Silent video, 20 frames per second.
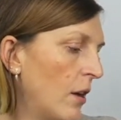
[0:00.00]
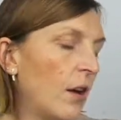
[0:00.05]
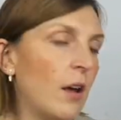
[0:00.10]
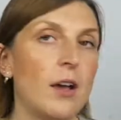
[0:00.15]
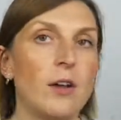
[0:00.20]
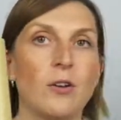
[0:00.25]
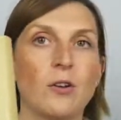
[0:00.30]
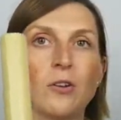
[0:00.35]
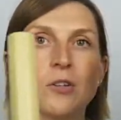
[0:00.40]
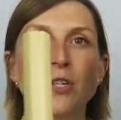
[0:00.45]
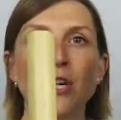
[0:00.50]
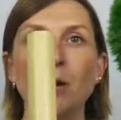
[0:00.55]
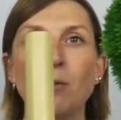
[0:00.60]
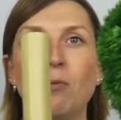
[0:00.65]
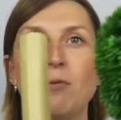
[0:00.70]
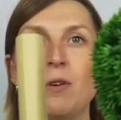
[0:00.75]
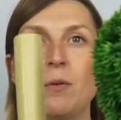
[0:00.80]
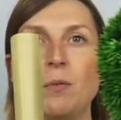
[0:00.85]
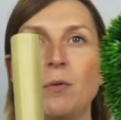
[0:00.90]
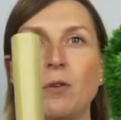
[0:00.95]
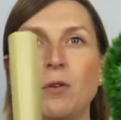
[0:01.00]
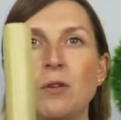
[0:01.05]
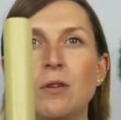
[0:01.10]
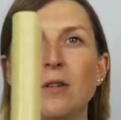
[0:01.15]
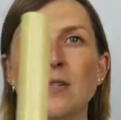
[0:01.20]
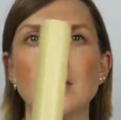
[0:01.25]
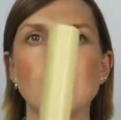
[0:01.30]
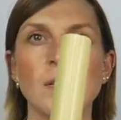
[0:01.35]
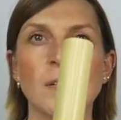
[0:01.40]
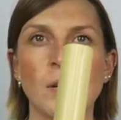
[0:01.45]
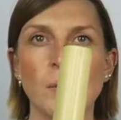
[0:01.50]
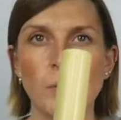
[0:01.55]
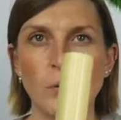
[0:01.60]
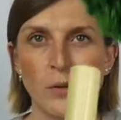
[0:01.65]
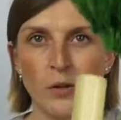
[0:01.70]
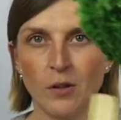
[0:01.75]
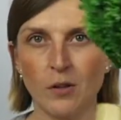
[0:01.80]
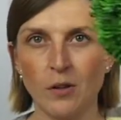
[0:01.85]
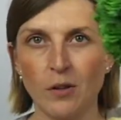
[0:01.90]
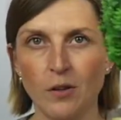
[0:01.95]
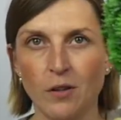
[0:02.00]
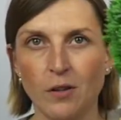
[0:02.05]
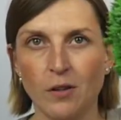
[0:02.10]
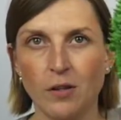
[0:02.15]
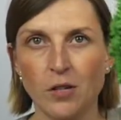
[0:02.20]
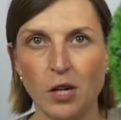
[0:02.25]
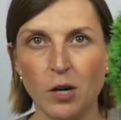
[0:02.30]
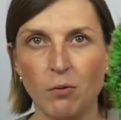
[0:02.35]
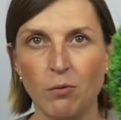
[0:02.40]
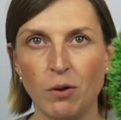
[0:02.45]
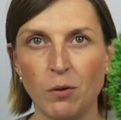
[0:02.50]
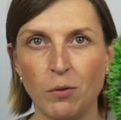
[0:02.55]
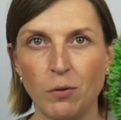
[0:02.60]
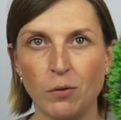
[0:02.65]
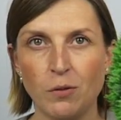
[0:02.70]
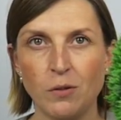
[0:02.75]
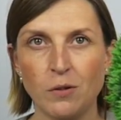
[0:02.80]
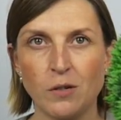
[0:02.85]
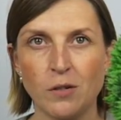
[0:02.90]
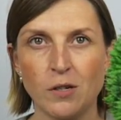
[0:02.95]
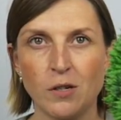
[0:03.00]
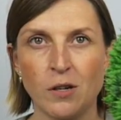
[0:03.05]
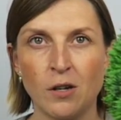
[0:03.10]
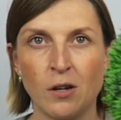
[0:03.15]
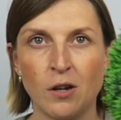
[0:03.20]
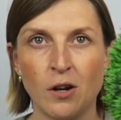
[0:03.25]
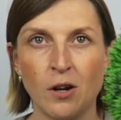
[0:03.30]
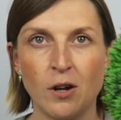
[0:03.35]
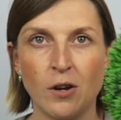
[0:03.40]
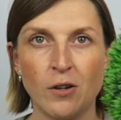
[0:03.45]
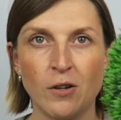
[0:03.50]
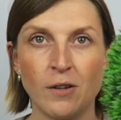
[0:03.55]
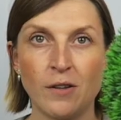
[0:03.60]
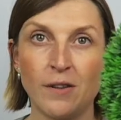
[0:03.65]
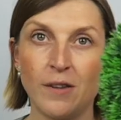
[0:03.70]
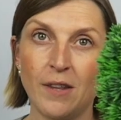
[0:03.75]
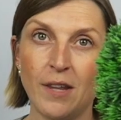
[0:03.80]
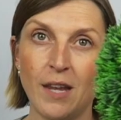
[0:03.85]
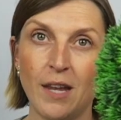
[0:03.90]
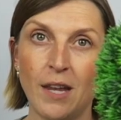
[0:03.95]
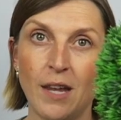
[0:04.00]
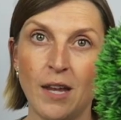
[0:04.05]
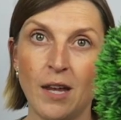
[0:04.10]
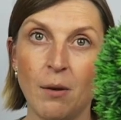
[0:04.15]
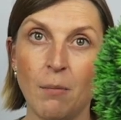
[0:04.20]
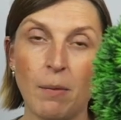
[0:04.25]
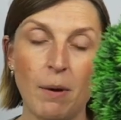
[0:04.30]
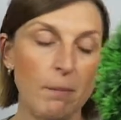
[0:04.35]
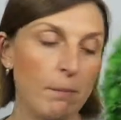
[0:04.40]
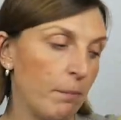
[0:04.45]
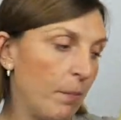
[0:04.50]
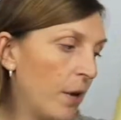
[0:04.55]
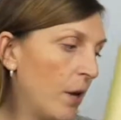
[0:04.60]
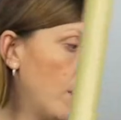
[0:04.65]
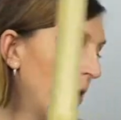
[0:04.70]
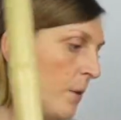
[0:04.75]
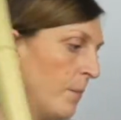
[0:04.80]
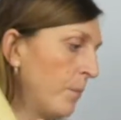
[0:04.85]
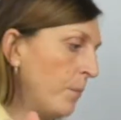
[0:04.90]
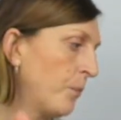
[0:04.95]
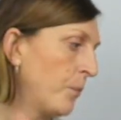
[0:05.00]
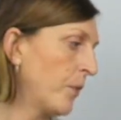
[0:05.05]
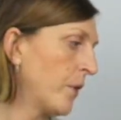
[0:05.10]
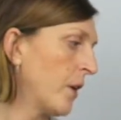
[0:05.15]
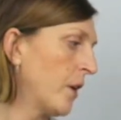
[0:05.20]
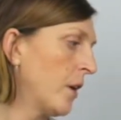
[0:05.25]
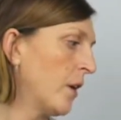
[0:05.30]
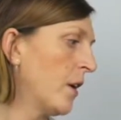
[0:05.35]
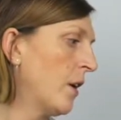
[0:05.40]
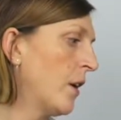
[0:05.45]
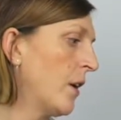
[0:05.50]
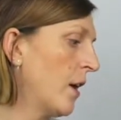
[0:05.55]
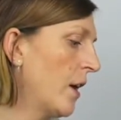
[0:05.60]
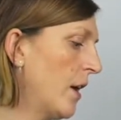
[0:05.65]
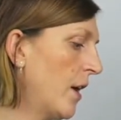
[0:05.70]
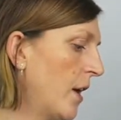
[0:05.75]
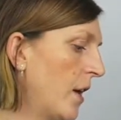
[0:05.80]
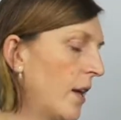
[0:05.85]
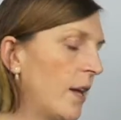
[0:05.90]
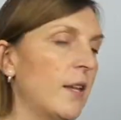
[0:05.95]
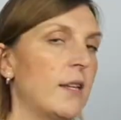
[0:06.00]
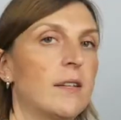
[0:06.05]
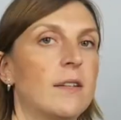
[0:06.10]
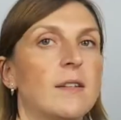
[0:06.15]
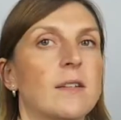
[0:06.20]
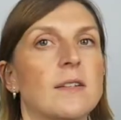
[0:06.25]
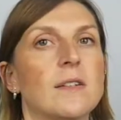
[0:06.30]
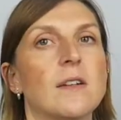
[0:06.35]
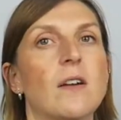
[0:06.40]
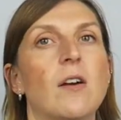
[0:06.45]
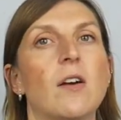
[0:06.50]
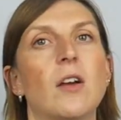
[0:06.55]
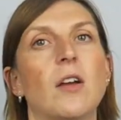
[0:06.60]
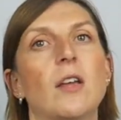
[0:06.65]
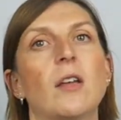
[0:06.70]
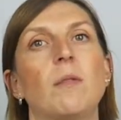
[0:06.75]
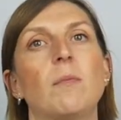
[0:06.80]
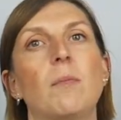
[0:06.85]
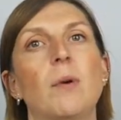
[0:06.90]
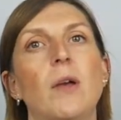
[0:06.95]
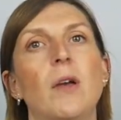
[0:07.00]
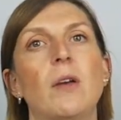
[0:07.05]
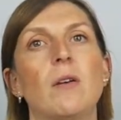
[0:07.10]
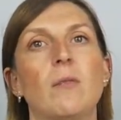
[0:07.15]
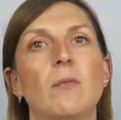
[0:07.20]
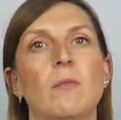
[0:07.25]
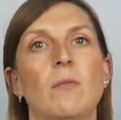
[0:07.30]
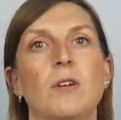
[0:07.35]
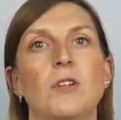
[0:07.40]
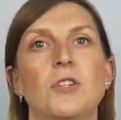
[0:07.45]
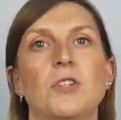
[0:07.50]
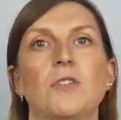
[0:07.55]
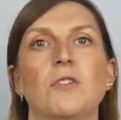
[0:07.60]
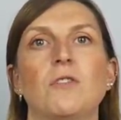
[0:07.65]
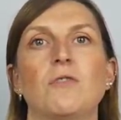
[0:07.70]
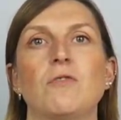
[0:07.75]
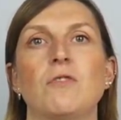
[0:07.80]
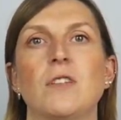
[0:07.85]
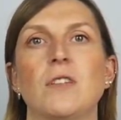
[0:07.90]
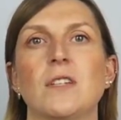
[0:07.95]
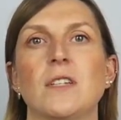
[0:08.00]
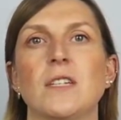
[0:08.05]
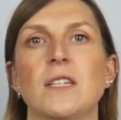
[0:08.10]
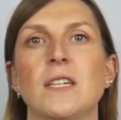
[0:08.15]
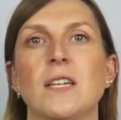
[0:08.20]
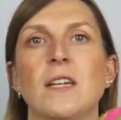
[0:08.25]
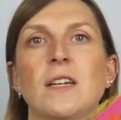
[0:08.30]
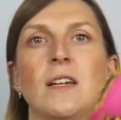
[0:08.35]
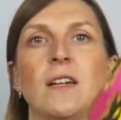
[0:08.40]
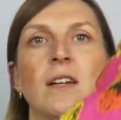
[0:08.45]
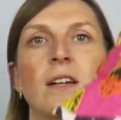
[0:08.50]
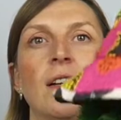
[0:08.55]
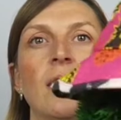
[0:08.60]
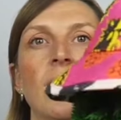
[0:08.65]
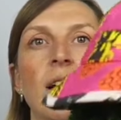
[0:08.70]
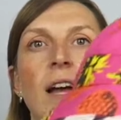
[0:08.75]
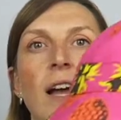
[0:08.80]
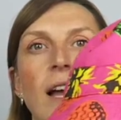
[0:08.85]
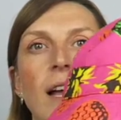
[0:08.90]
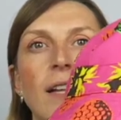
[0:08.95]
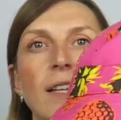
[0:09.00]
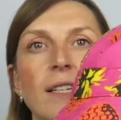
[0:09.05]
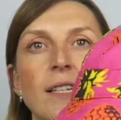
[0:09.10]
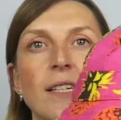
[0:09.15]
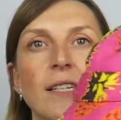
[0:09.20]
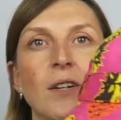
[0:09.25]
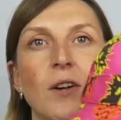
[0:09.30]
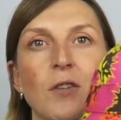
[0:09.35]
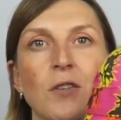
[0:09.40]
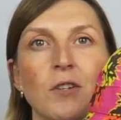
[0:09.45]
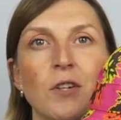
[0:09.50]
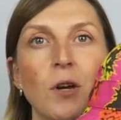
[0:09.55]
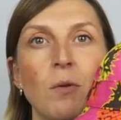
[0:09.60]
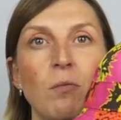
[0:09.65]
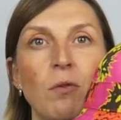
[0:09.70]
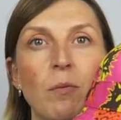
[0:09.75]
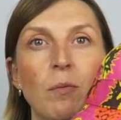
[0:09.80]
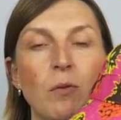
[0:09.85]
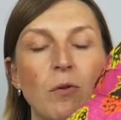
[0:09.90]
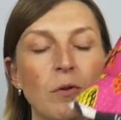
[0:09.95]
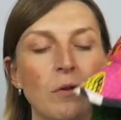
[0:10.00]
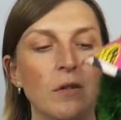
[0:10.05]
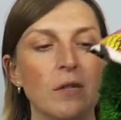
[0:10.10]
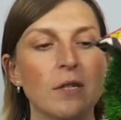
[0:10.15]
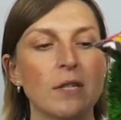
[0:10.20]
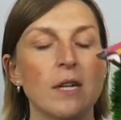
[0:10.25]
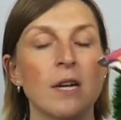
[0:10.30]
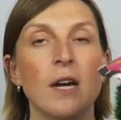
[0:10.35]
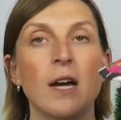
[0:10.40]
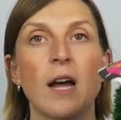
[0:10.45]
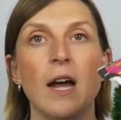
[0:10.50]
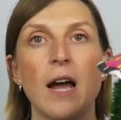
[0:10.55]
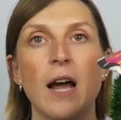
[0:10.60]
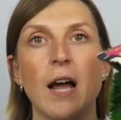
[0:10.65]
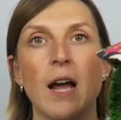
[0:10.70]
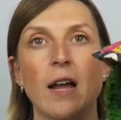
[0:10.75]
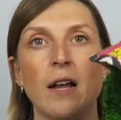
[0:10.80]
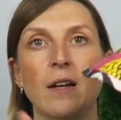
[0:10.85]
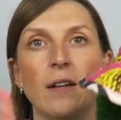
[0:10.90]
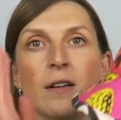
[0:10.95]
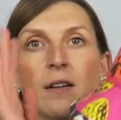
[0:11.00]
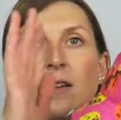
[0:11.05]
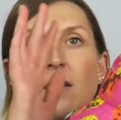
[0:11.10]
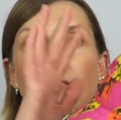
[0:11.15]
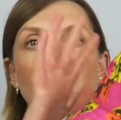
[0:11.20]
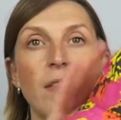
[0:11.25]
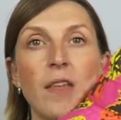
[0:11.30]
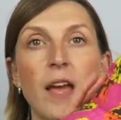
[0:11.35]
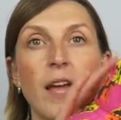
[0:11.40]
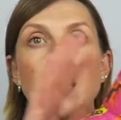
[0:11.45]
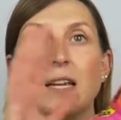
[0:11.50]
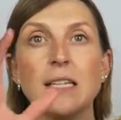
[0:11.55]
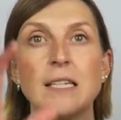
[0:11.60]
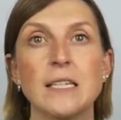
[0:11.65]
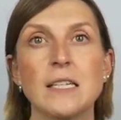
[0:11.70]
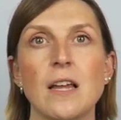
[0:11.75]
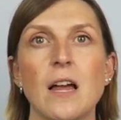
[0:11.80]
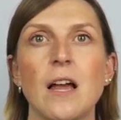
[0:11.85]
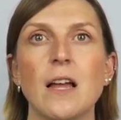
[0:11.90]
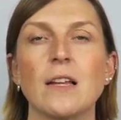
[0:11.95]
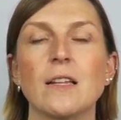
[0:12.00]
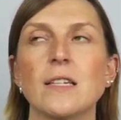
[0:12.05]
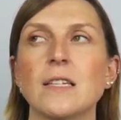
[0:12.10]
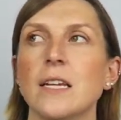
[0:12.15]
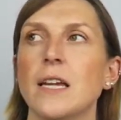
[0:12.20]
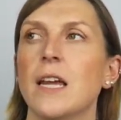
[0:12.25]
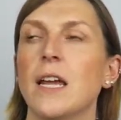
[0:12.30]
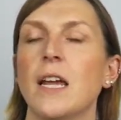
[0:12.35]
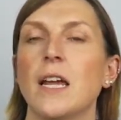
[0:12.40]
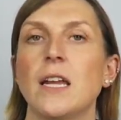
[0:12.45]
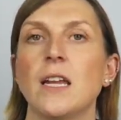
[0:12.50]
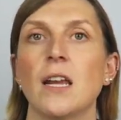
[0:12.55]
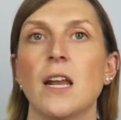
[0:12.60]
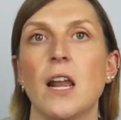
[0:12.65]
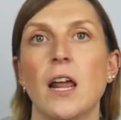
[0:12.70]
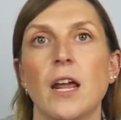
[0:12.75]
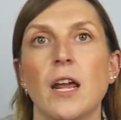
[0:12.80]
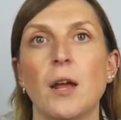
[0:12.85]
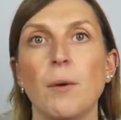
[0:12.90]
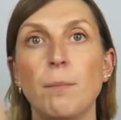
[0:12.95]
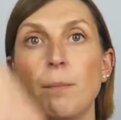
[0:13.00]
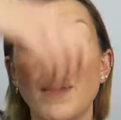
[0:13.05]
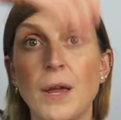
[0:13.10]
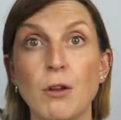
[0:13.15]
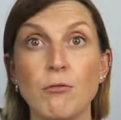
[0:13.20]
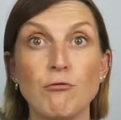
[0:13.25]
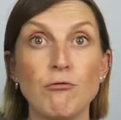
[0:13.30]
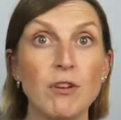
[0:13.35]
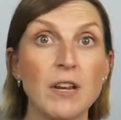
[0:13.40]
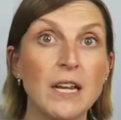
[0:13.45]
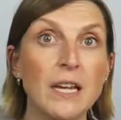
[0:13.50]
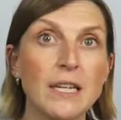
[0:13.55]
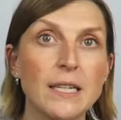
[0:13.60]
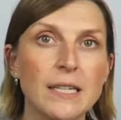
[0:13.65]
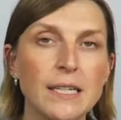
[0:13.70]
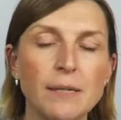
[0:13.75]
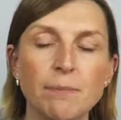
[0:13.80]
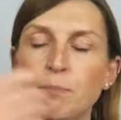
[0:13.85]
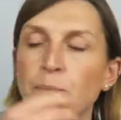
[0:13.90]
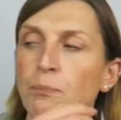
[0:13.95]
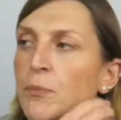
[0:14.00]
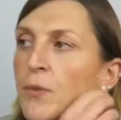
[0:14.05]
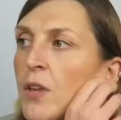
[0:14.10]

I got topiary balls, I put the topiary balls on the bamboo, and I put my children's hats on the topiary balls, and they sat in like big reeds.